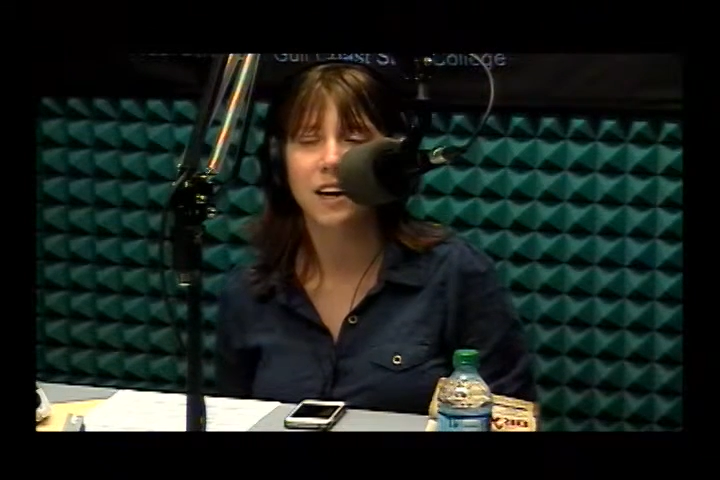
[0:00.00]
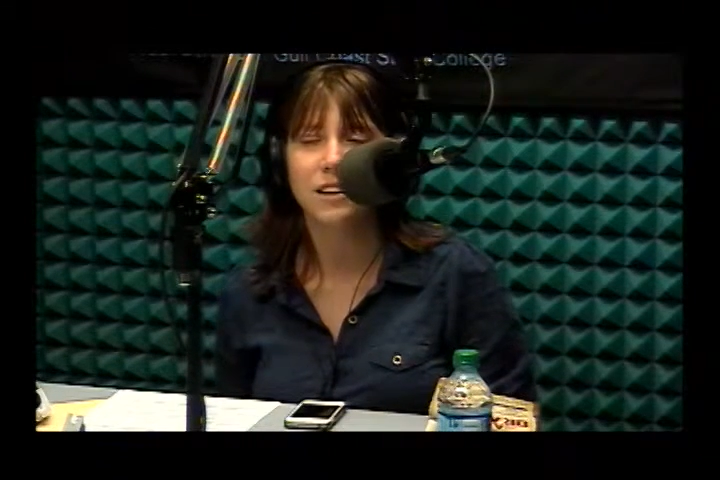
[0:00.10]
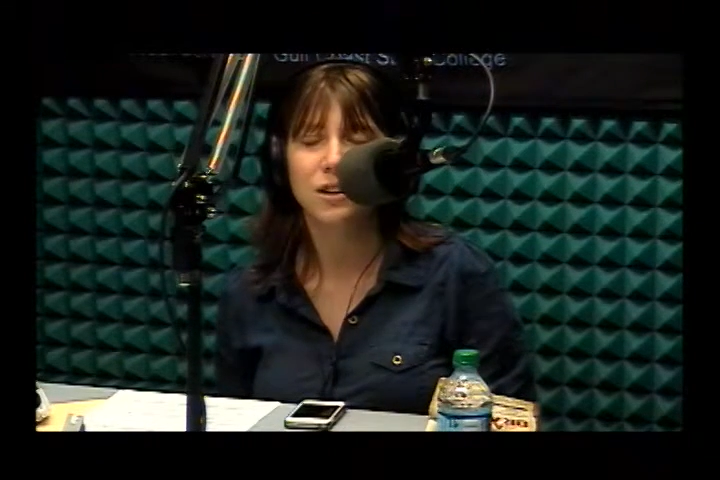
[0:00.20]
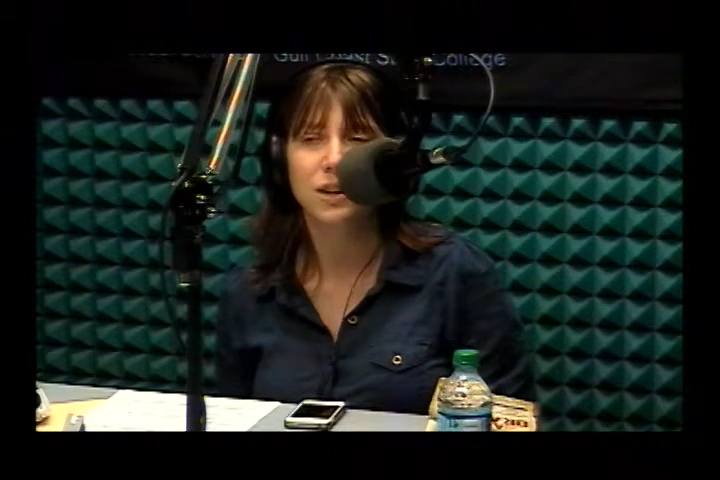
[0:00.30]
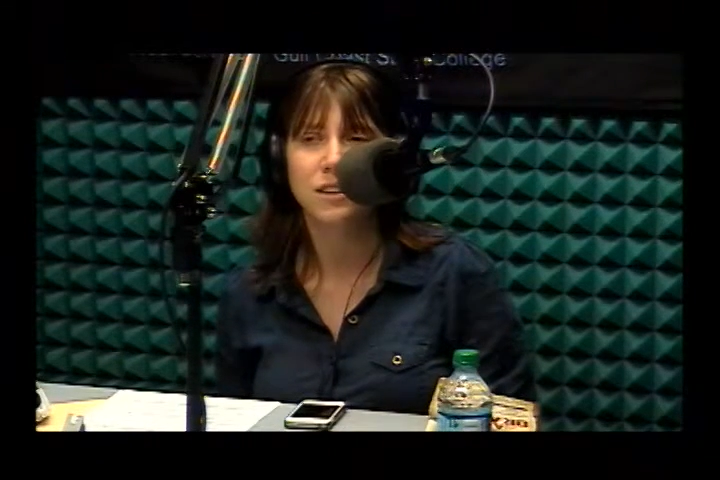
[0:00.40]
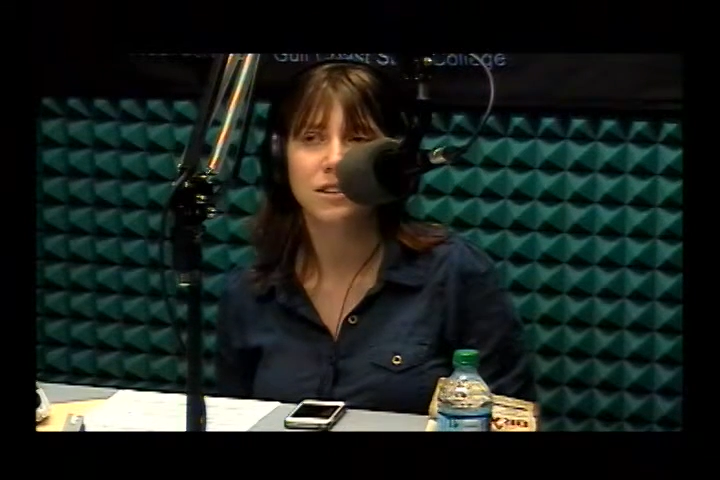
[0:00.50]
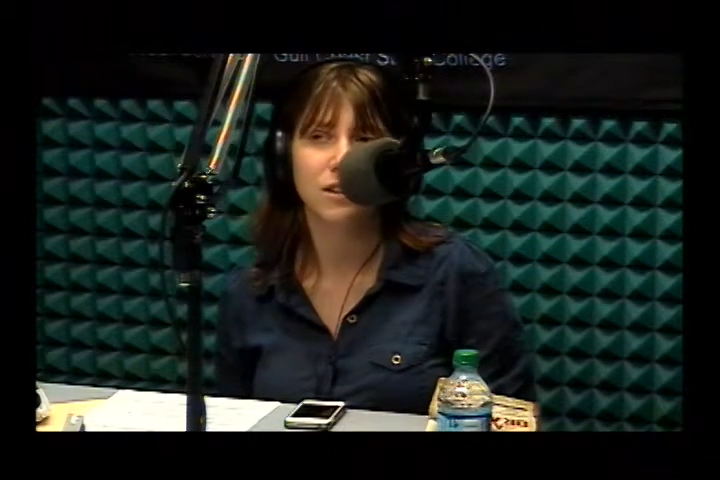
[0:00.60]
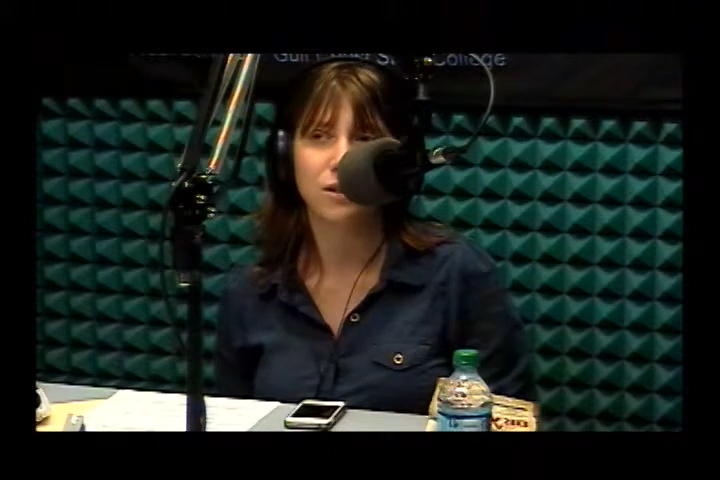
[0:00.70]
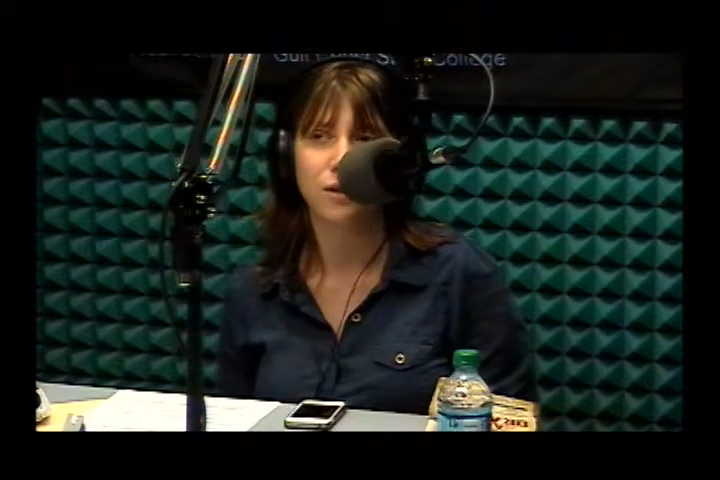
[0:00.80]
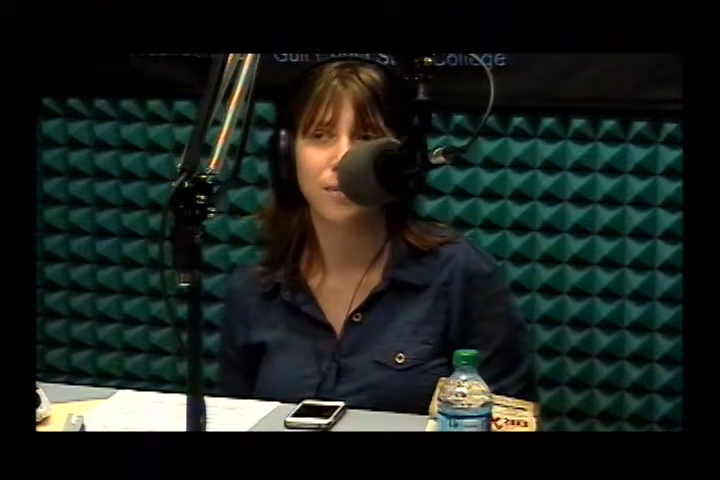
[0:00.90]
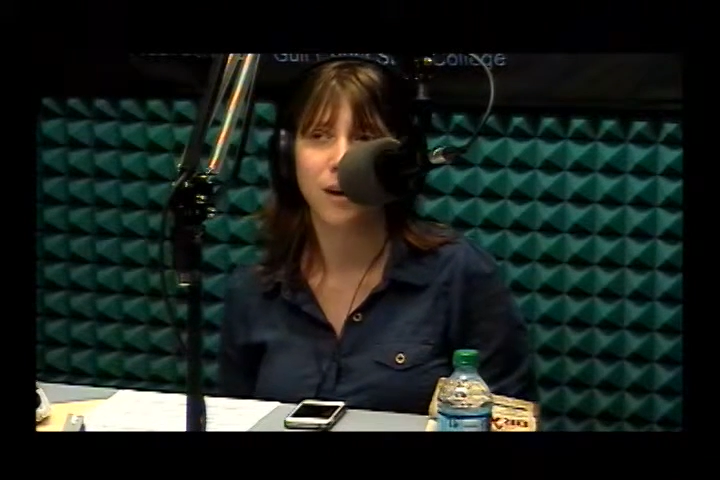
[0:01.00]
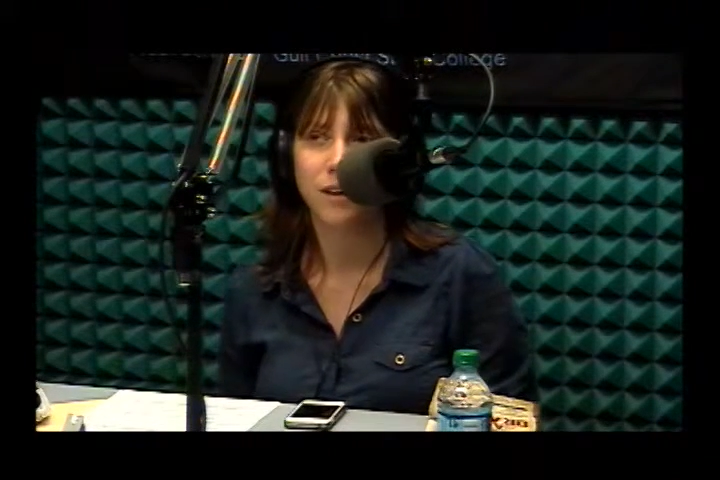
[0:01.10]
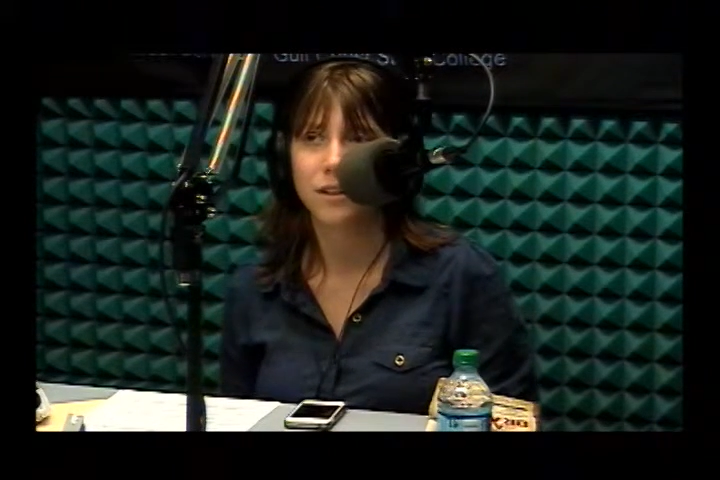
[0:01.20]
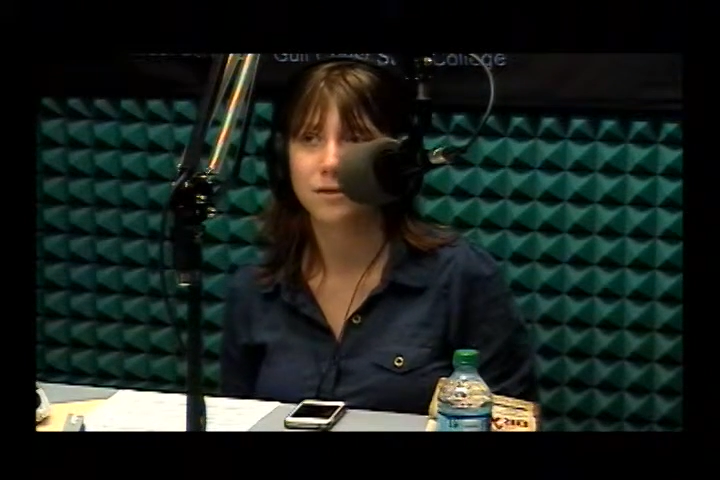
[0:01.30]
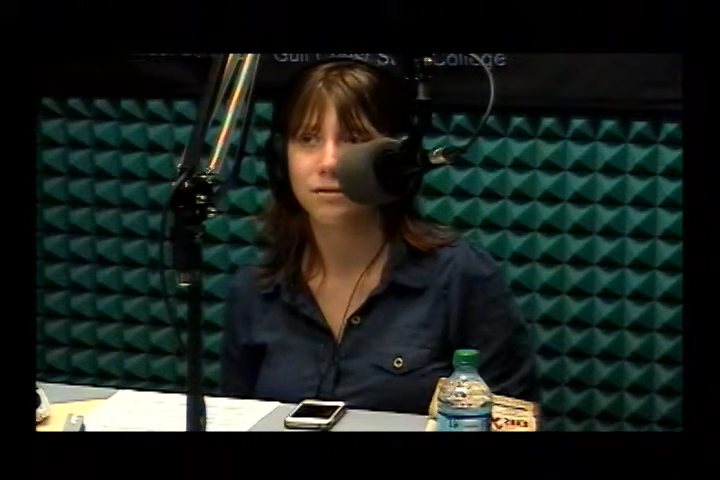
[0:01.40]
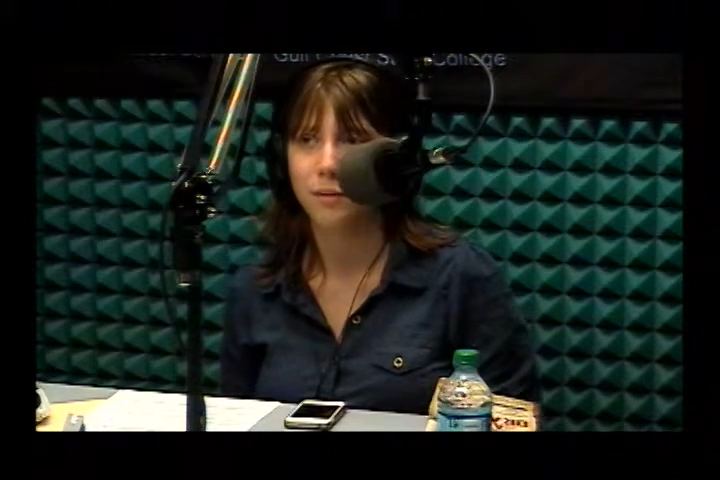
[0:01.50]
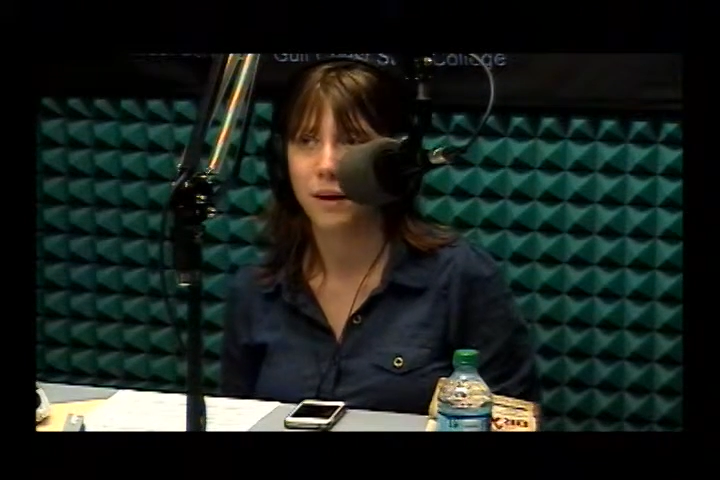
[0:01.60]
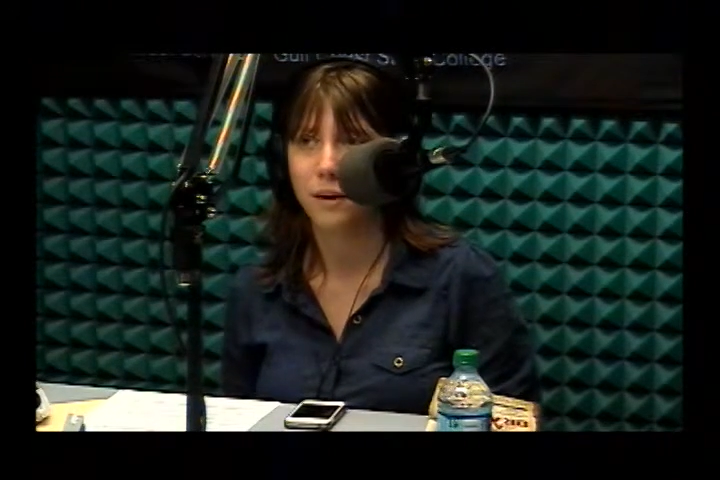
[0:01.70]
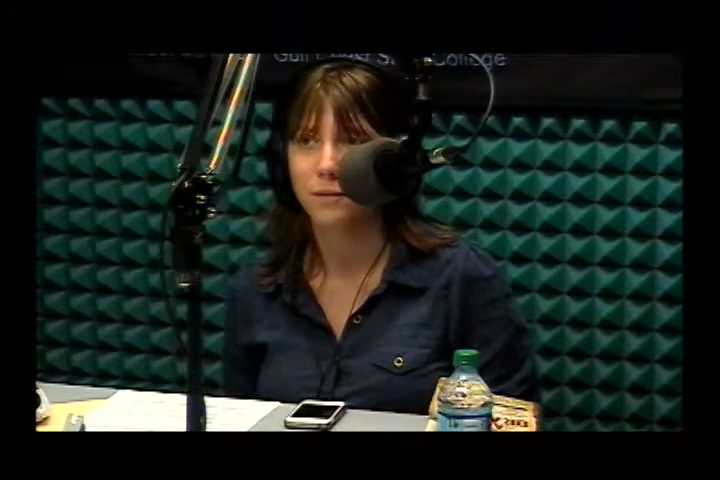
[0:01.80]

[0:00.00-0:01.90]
and then you get to see the whole park from there.